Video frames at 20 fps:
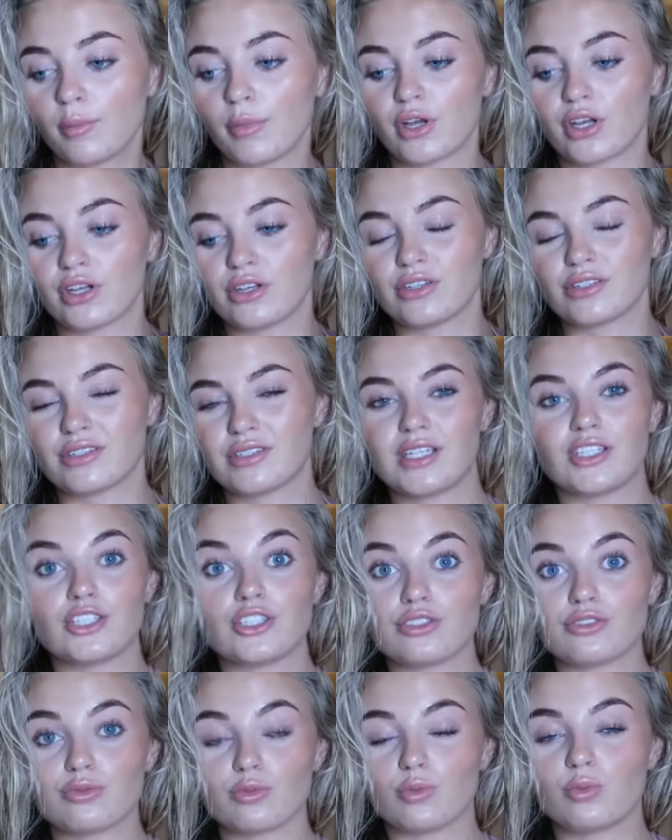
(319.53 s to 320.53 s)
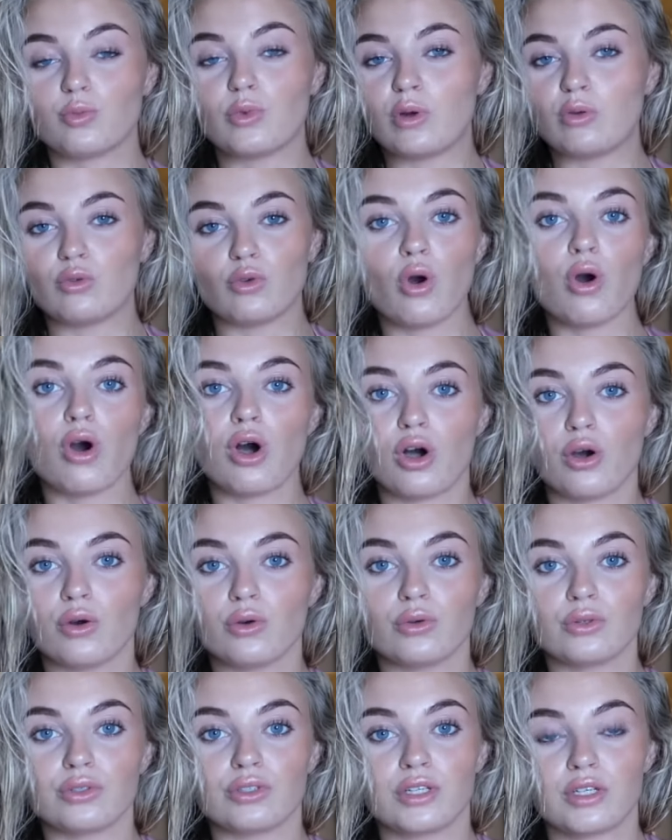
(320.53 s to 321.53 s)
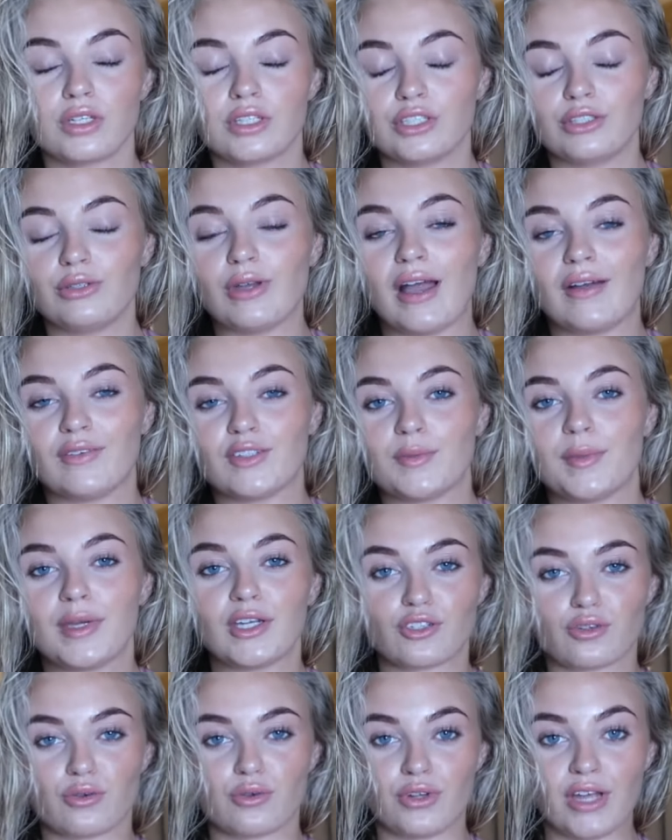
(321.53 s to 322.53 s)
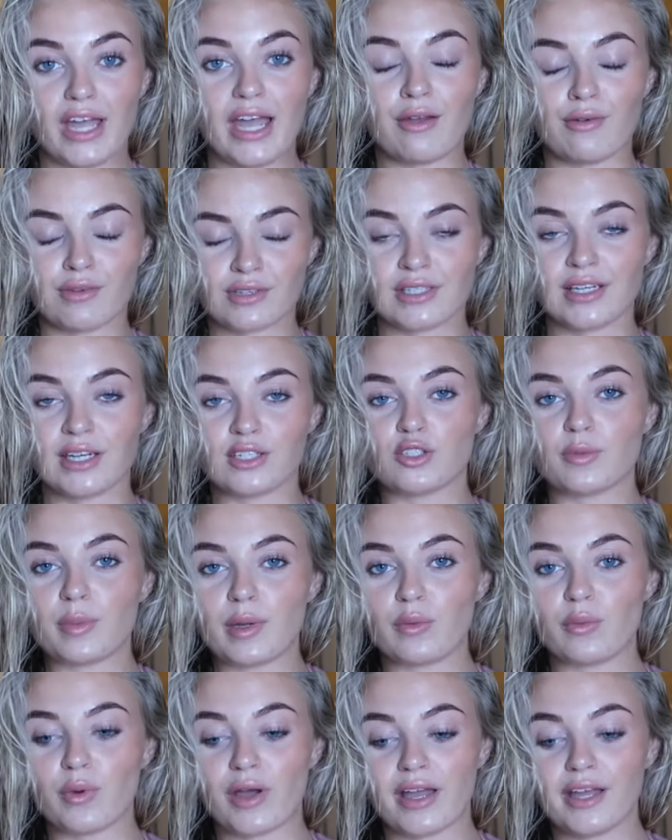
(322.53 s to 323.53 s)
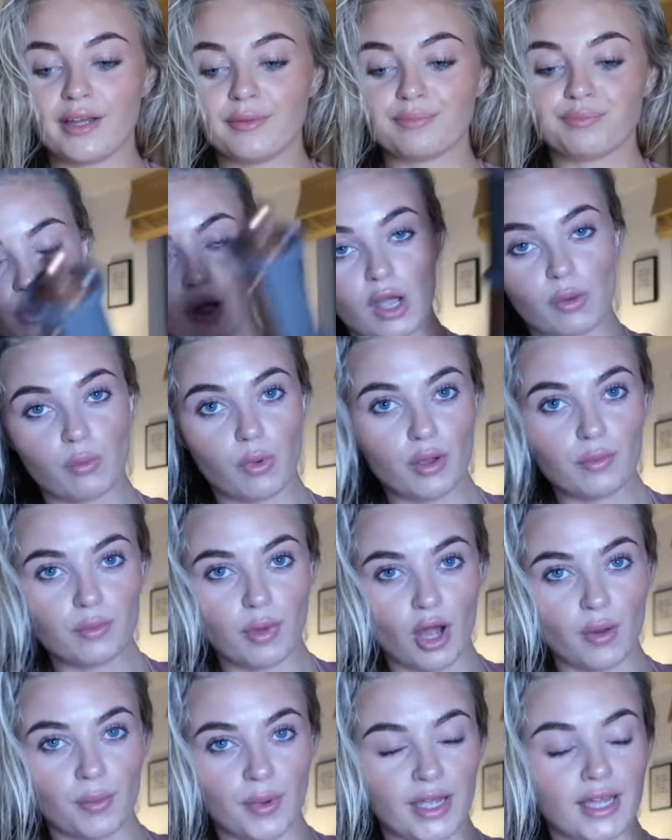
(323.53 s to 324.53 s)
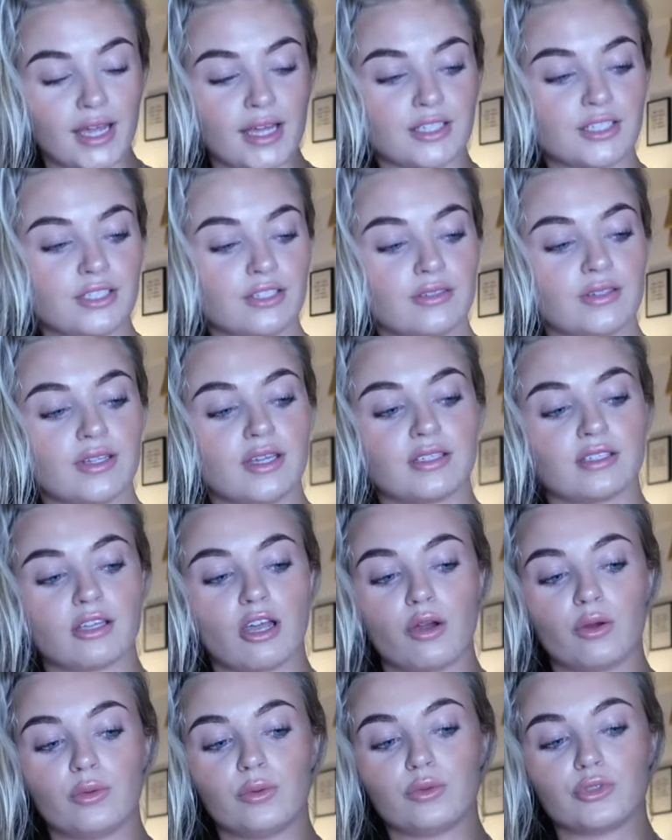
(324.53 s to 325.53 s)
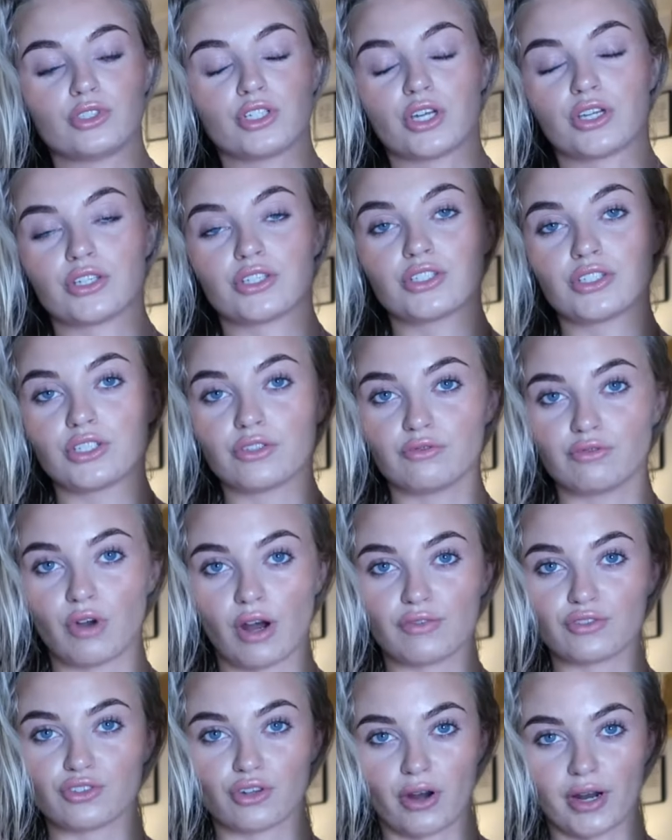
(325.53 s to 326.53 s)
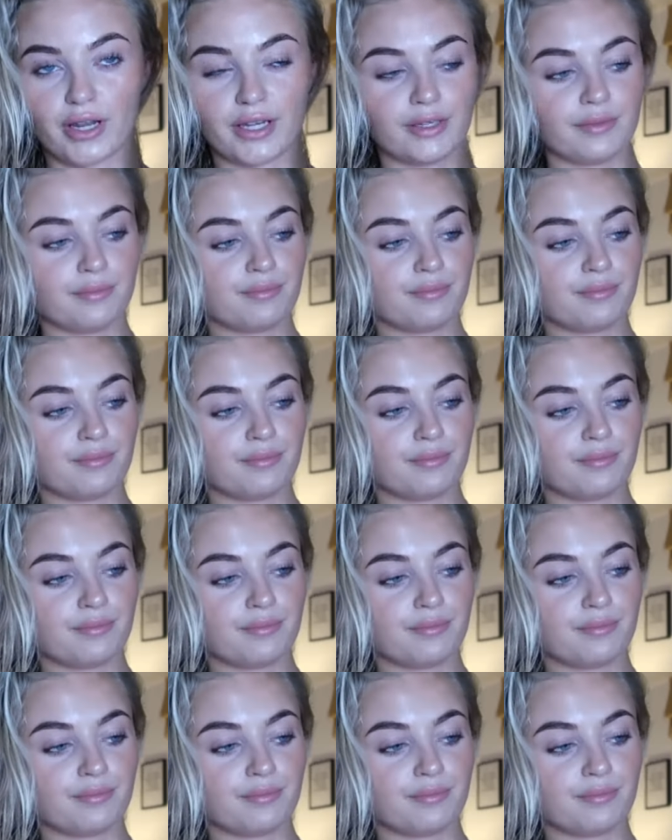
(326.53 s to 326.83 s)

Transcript: because they just will not hold. You have to make sure your hair is a little bit wet. So I won't part my hair to do this, I will just rough dry